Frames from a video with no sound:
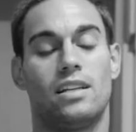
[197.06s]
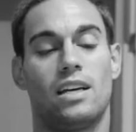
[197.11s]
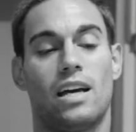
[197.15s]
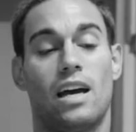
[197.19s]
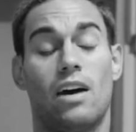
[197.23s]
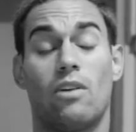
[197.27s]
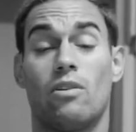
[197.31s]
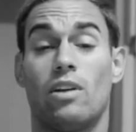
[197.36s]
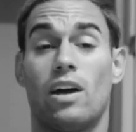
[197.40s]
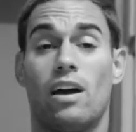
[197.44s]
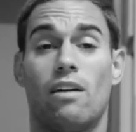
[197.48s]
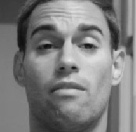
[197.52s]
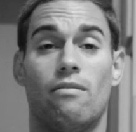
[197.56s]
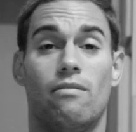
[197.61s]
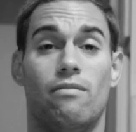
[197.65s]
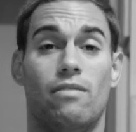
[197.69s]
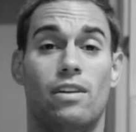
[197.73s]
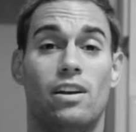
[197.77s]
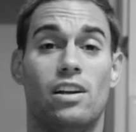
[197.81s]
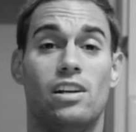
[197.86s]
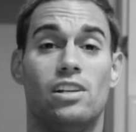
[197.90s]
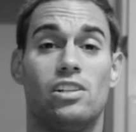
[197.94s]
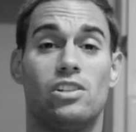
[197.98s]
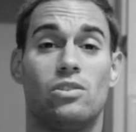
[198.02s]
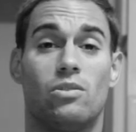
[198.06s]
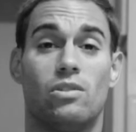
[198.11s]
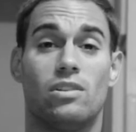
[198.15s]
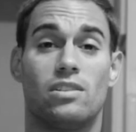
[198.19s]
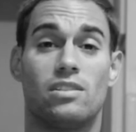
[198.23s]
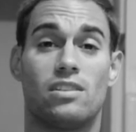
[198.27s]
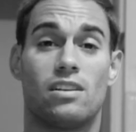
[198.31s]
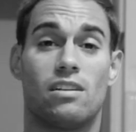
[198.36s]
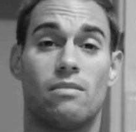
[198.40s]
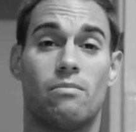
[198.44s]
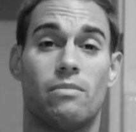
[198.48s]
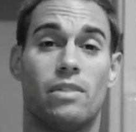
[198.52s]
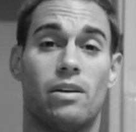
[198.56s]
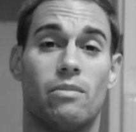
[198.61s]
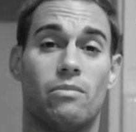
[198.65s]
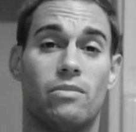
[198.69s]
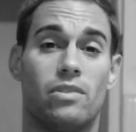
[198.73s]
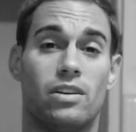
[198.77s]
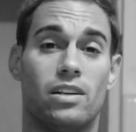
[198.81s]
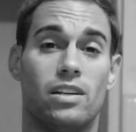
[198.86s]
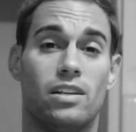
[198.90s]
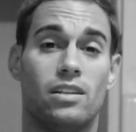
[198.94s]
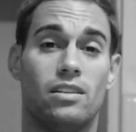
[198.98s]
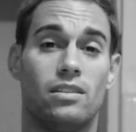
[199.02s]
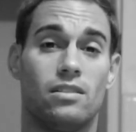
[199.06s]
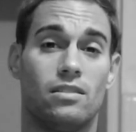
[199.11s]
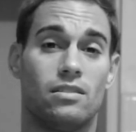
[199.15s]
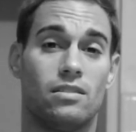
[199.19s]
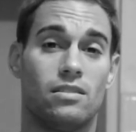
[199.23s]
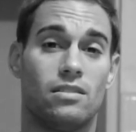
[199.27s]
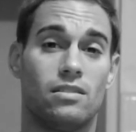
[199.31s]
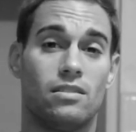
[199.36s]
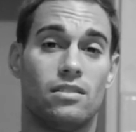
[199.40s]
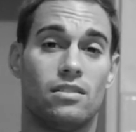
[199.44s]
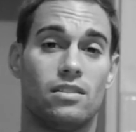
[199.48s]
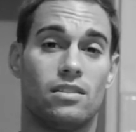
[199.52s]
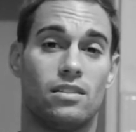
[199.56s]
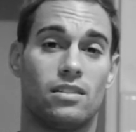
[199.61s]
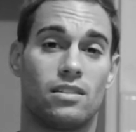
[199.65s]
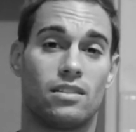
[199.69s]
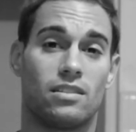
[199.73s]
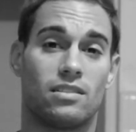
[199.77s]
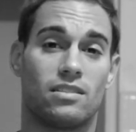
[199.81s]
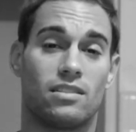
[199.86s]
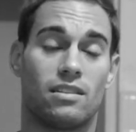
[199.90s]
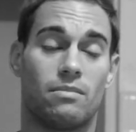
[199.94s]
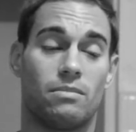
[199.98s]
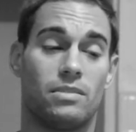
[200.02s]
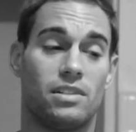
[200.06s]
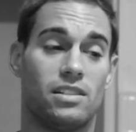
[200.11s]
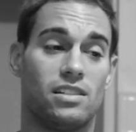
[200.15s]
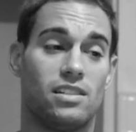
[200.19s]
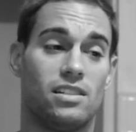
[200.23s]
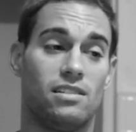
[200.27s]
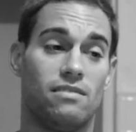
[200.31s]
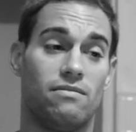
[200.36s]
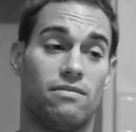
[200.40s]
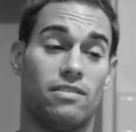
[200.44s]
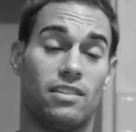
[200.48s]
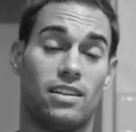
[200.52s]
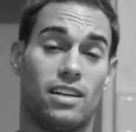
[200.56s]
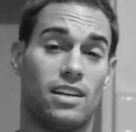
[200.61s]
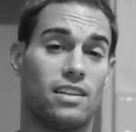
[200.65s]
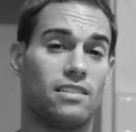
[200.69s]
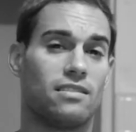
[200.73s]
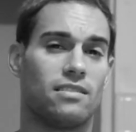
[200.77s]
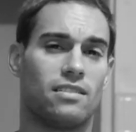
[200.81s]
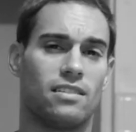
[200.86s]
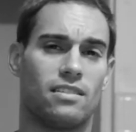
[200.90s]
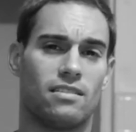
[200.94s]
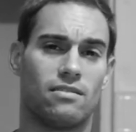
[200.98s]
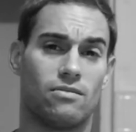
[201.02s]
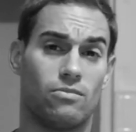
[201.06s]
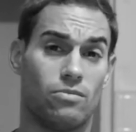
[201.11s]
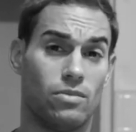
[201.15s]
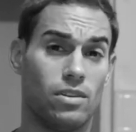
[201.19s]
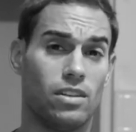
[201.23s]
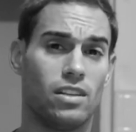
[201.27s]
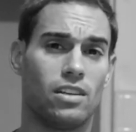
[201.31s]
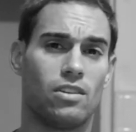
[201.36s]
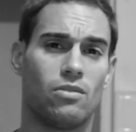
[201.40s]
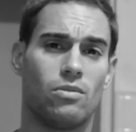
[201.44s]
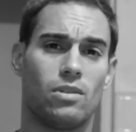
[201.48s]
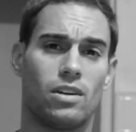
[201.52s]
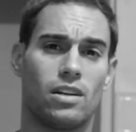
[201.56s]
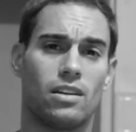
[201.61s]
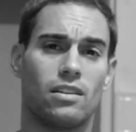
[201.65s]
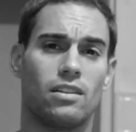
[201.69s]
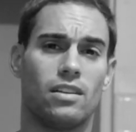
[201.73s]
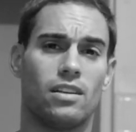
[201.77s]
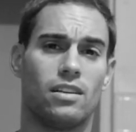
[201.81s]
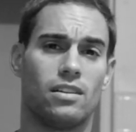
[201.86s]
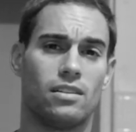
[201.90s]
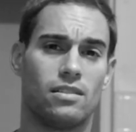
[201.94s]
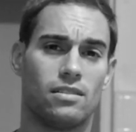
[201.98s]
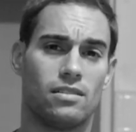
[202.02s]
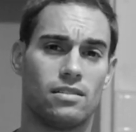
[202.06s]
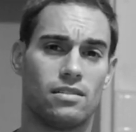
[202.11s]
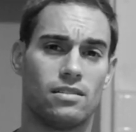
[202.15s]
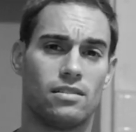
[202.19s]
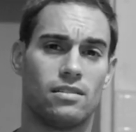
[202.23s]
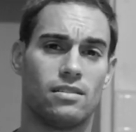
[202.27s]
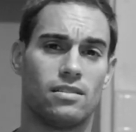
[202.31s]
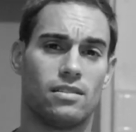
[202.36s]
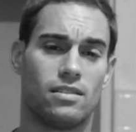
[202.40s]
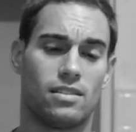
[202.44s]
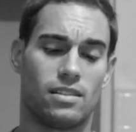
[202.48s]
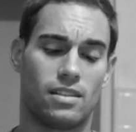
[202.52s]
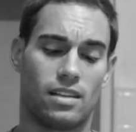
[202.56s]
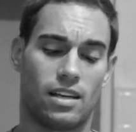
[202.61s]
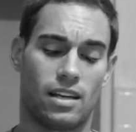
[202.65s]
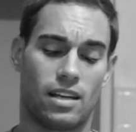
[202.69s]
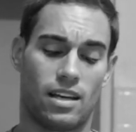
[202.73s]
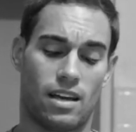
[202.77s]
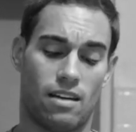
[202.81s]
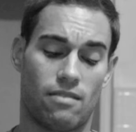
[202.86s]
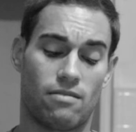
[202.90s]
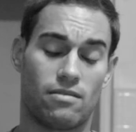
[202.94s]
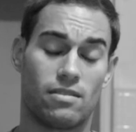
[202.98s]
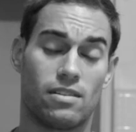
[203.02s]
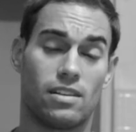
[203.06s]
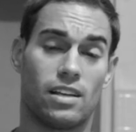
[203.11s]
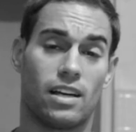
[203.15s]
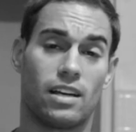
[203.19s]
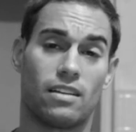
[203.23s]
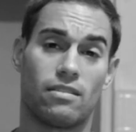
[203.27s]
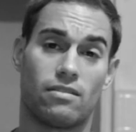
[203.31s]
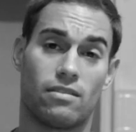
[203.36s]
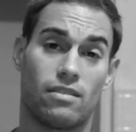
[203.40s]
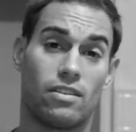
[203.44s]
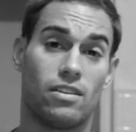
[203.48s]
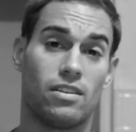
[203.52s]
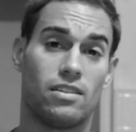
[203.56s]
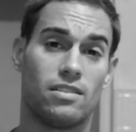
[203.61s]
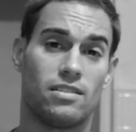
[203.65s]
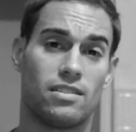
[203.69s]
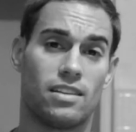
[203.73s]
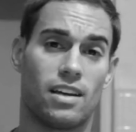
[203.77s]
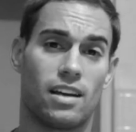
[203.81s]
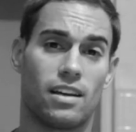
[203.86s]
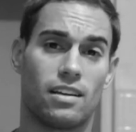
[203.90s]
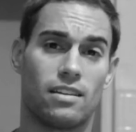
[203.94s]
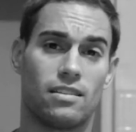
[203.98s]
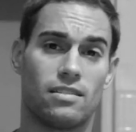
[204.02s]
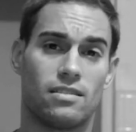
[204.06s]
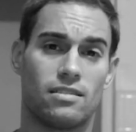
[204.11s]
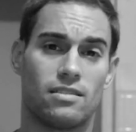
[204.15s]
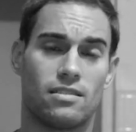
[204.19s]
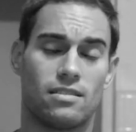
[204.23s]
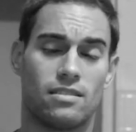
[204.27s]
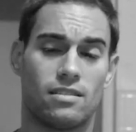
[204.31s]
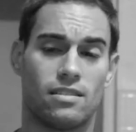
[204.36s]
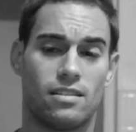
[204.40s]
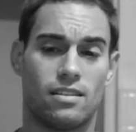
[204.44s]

How to have very short-term memory. I mean, she forgets things really quickly, like after like 30 seconds.